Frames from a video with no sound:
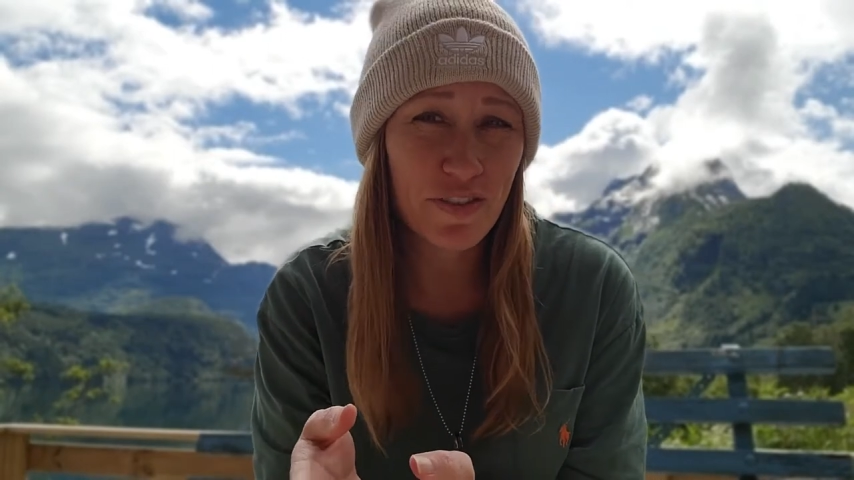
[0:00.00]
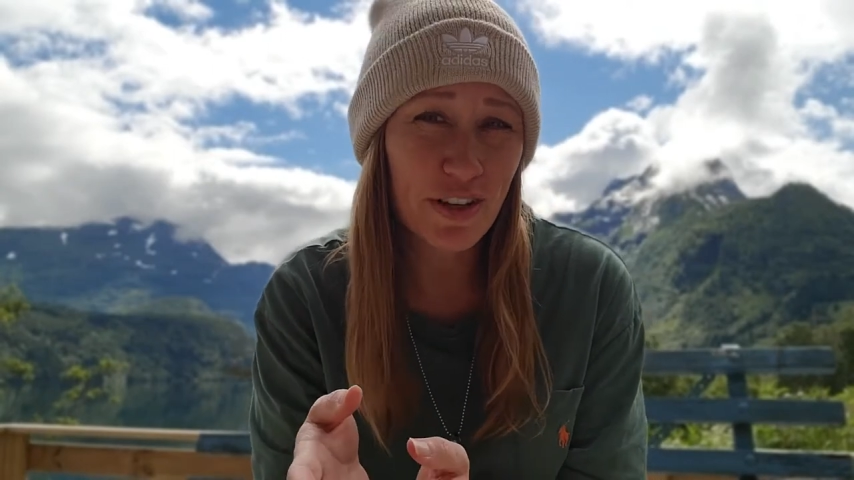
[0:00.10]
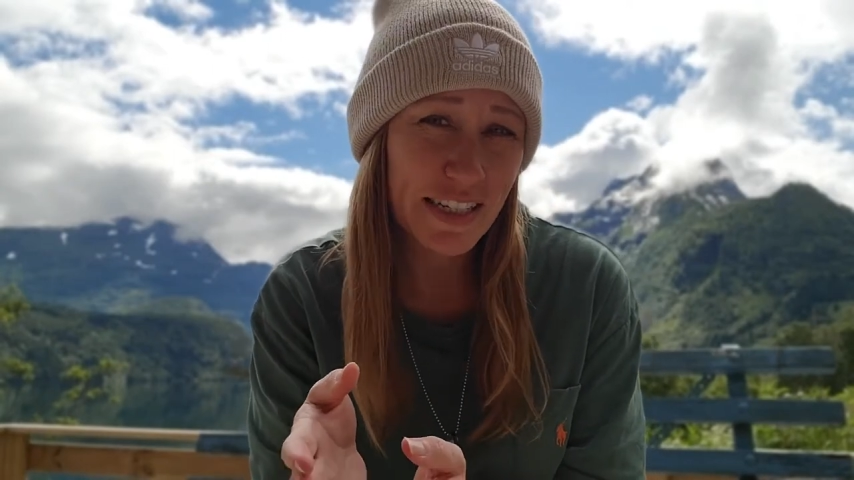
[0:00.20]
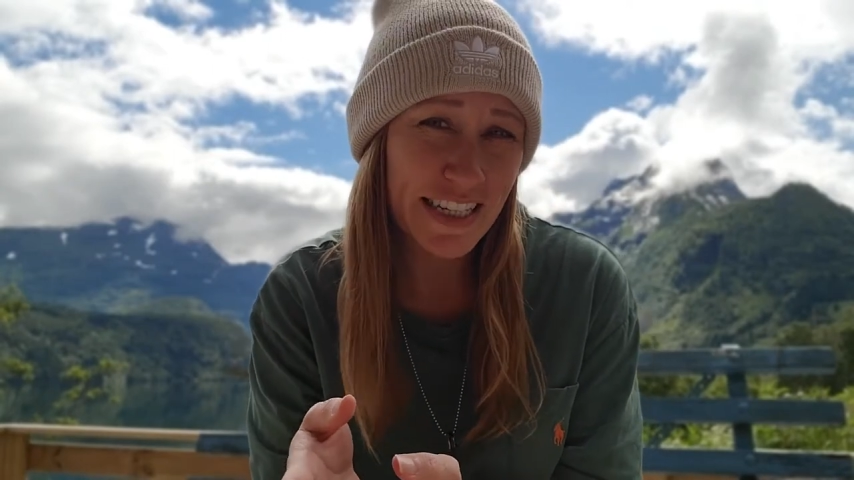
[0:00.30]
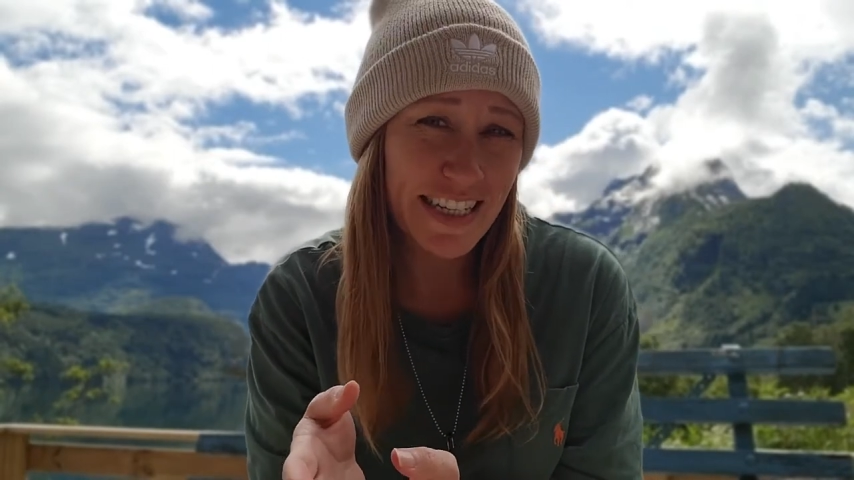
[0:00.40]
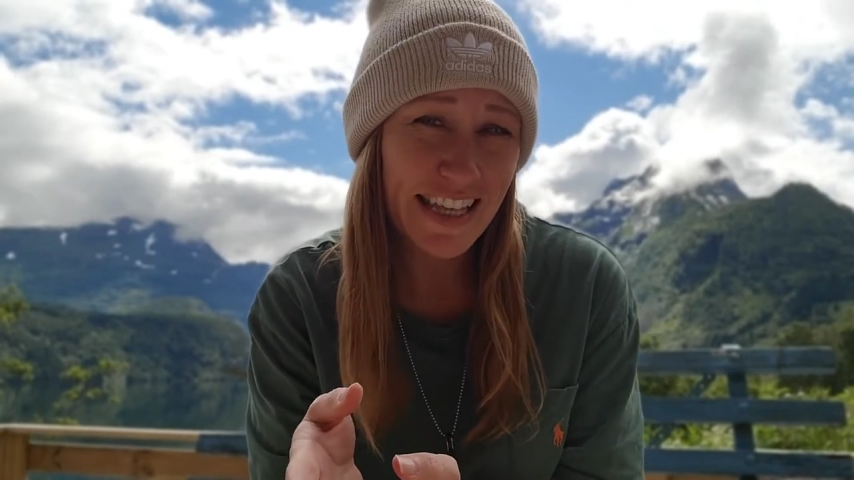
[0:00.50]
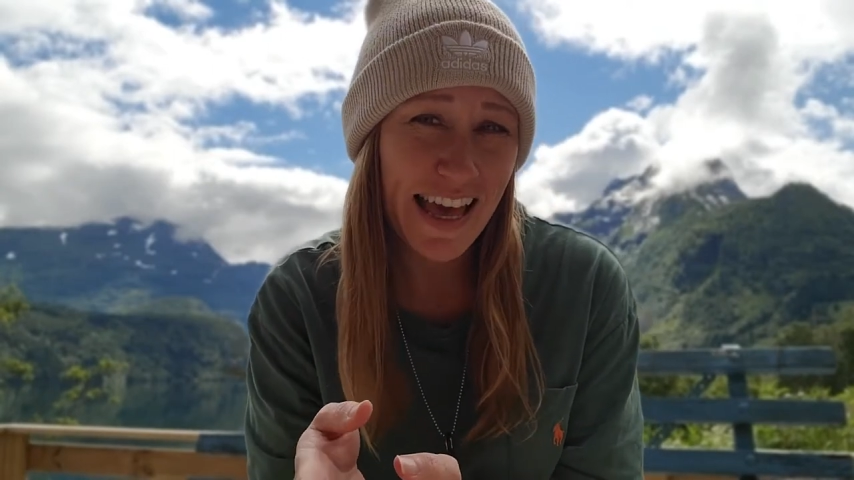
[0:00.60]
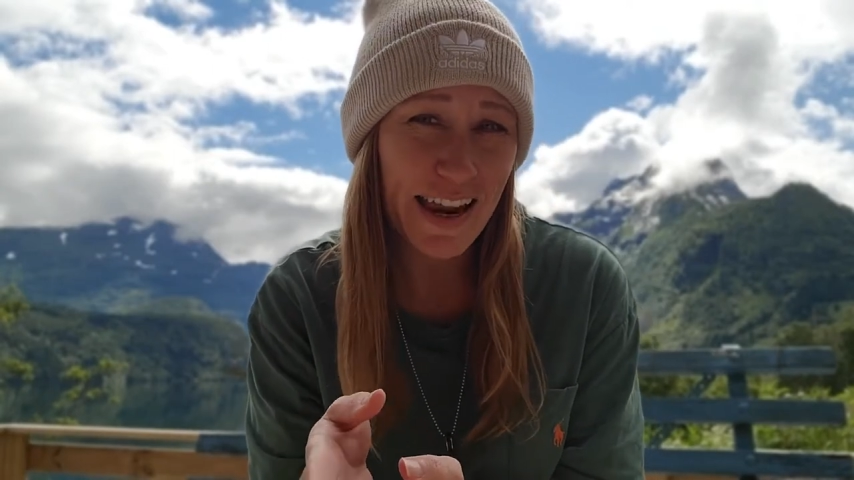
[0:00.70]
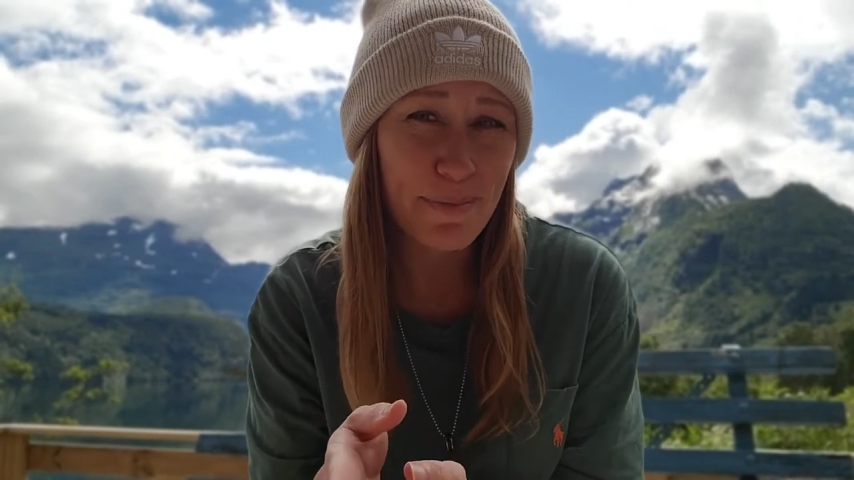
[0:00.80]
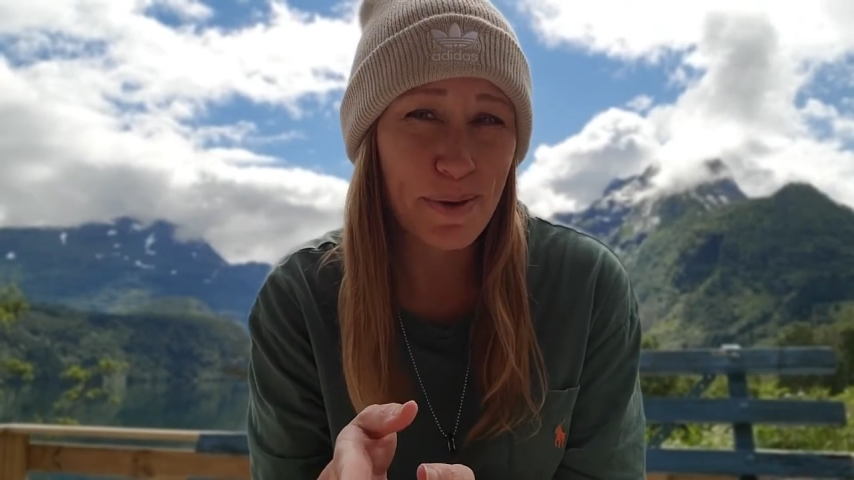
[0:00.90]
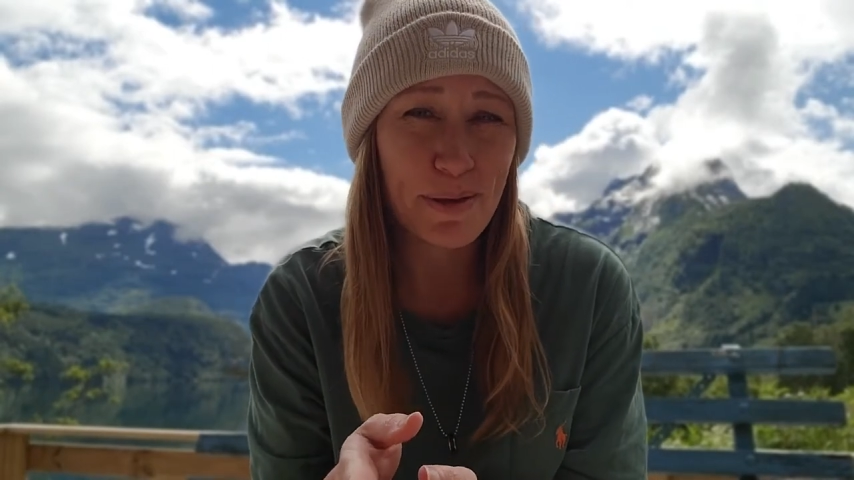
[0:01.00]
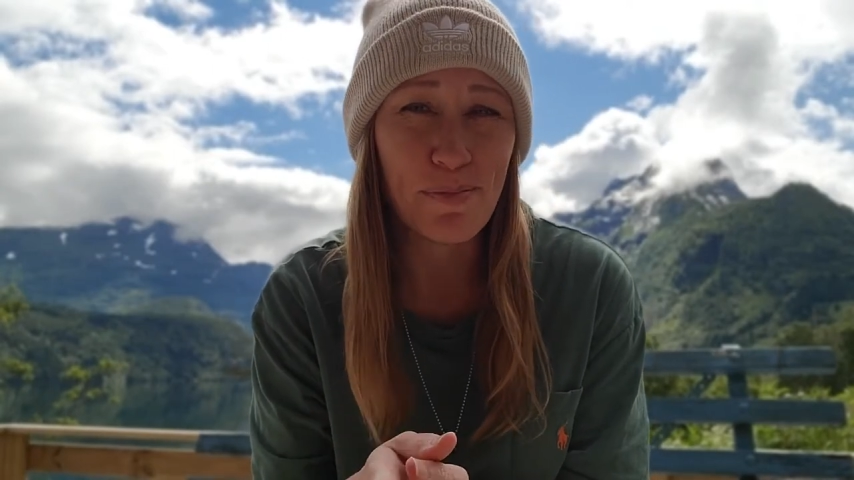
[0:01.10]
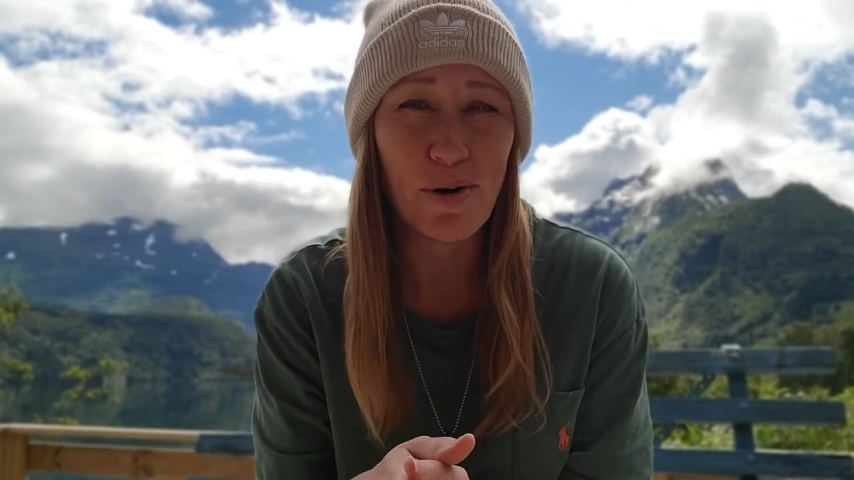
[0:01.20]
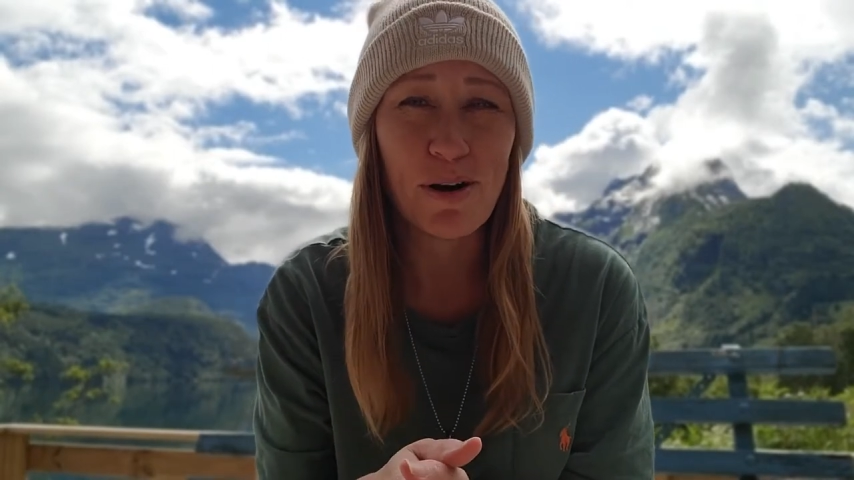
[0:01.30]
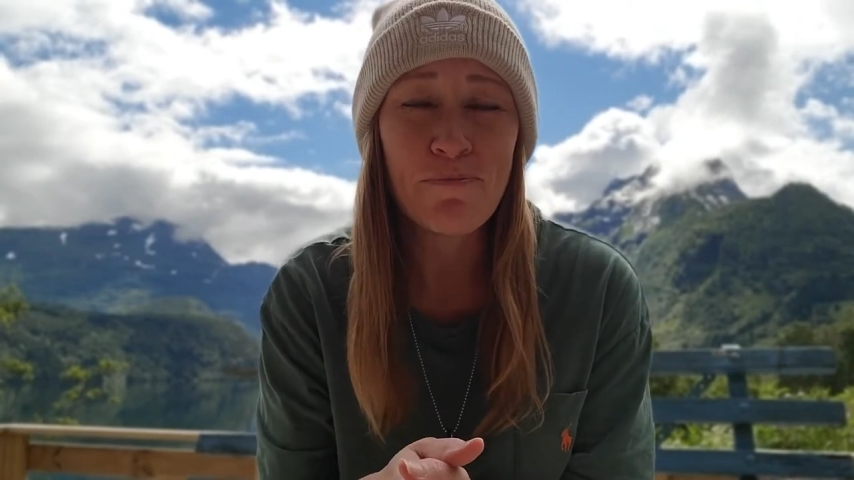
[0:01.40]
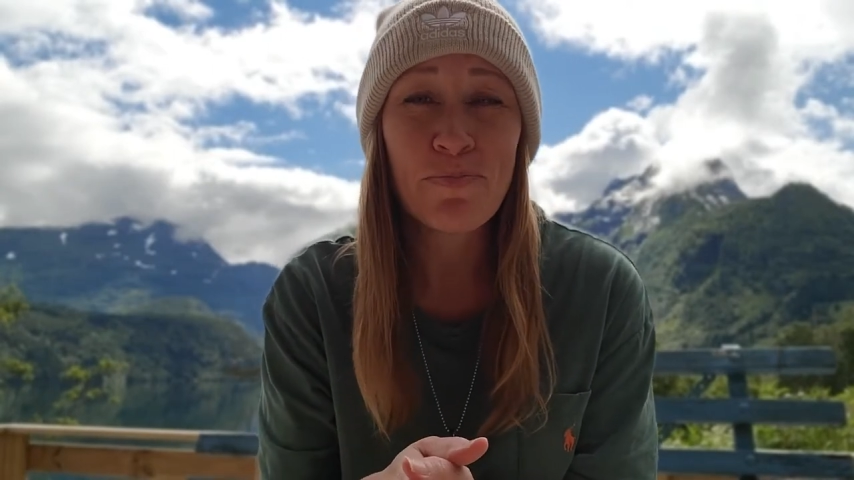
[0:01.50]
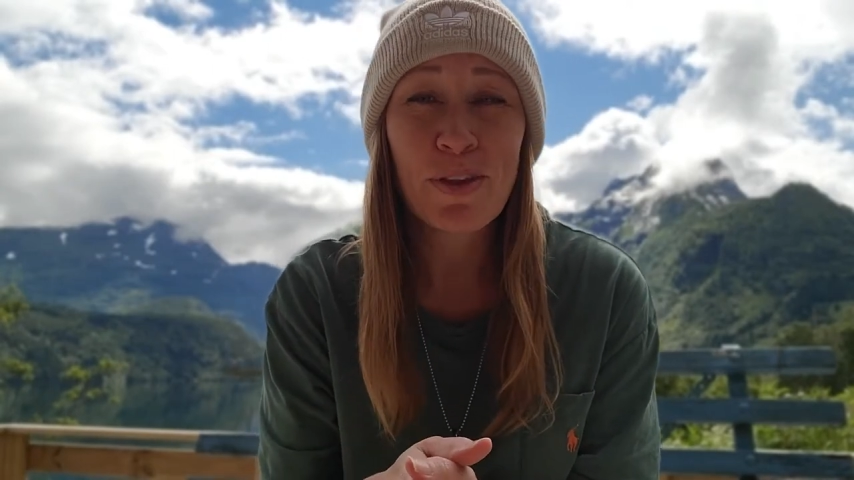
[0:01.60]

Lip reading: looked into that a bit more.